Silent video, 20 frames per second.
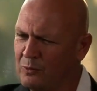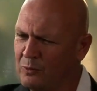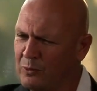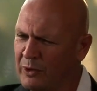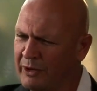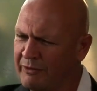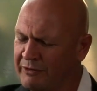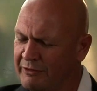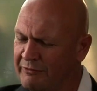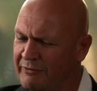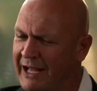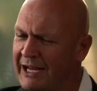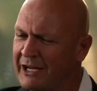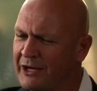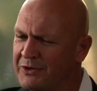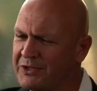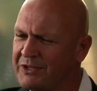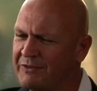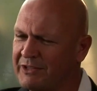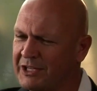one of the
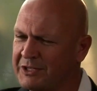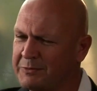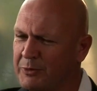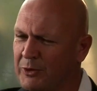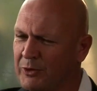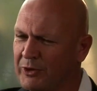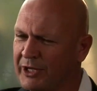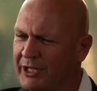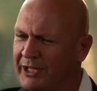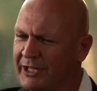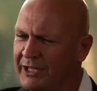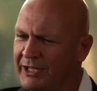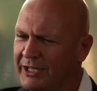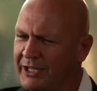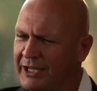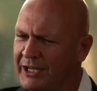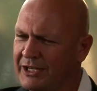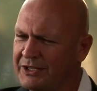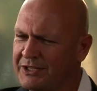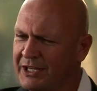values of this book
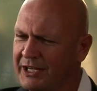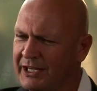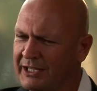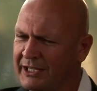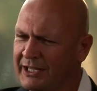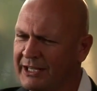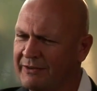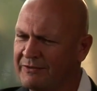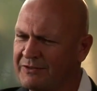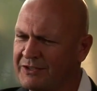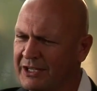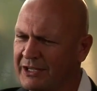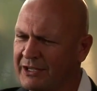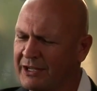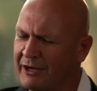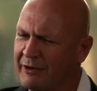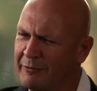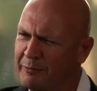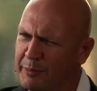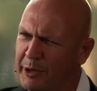is that it gives a
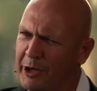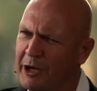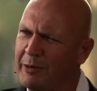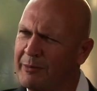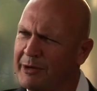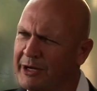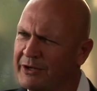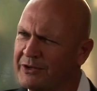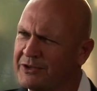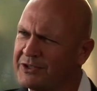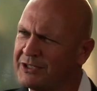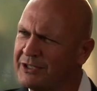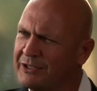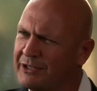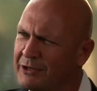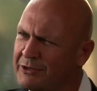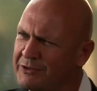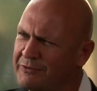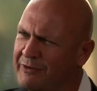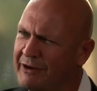kind of permanence to
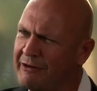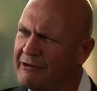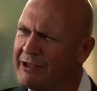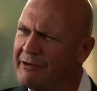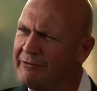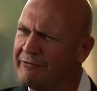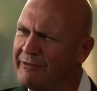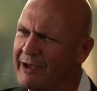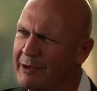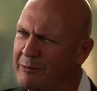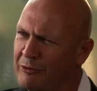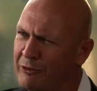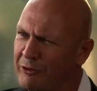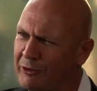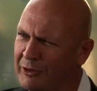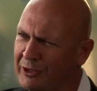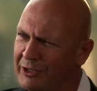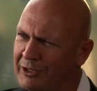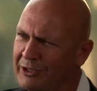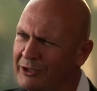those very
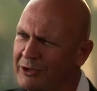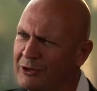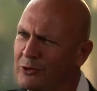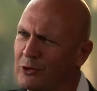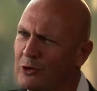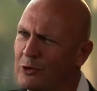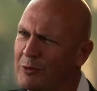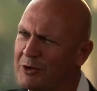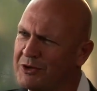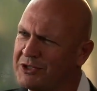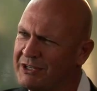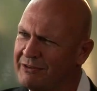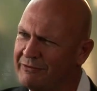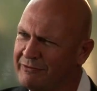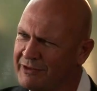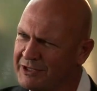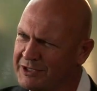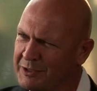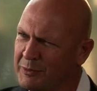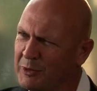ephemeral, almost
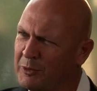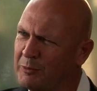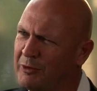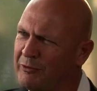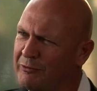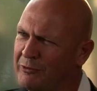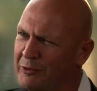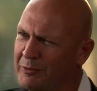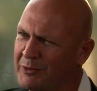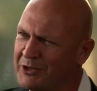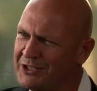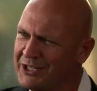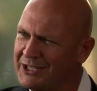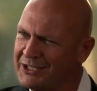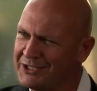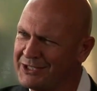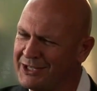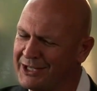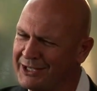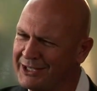invisible
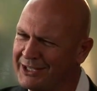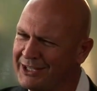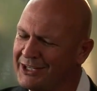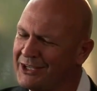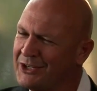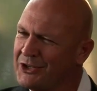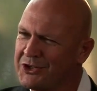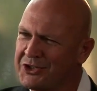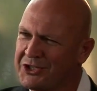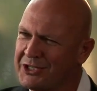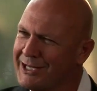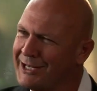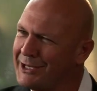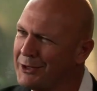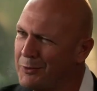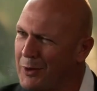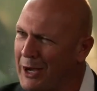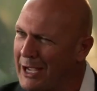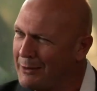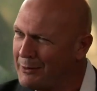performances that slid
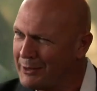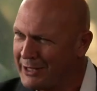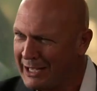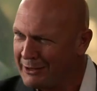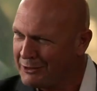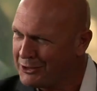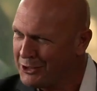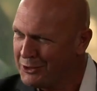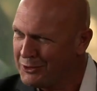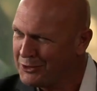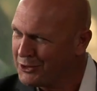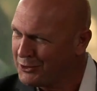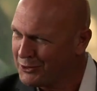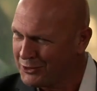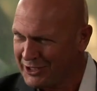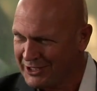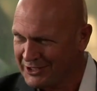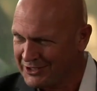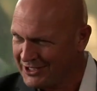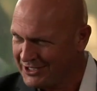away without huge
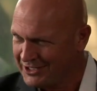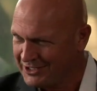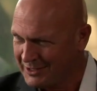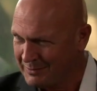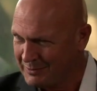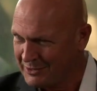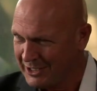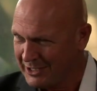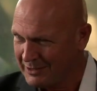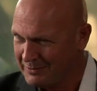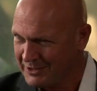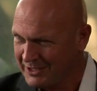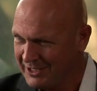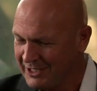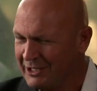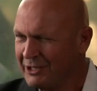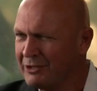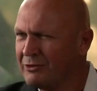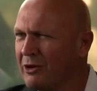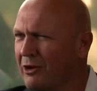audiences sometimes.
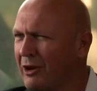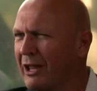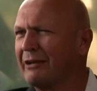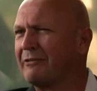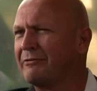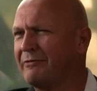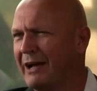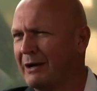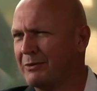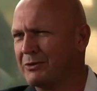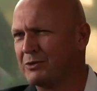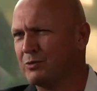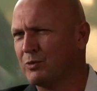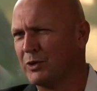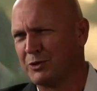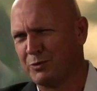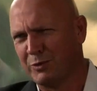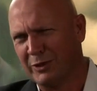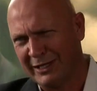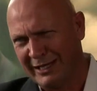Not like Faust,
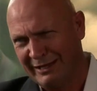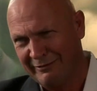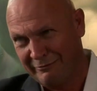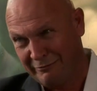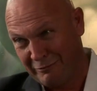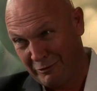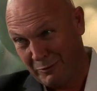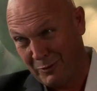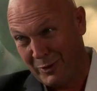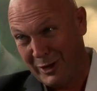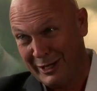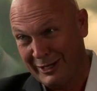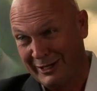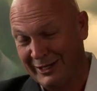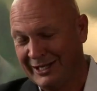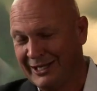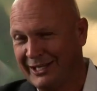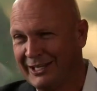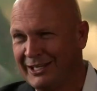which will live for a while